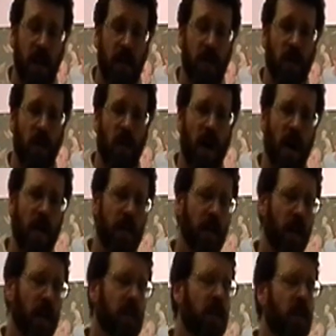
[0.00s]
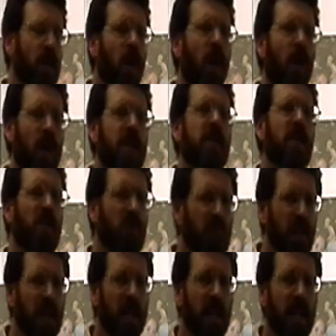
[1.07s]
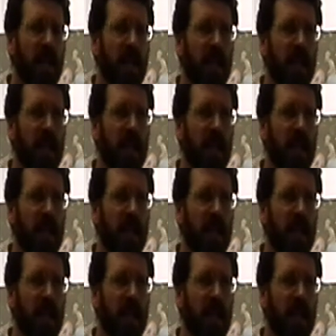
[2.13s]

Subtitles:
So I would like to know, is there really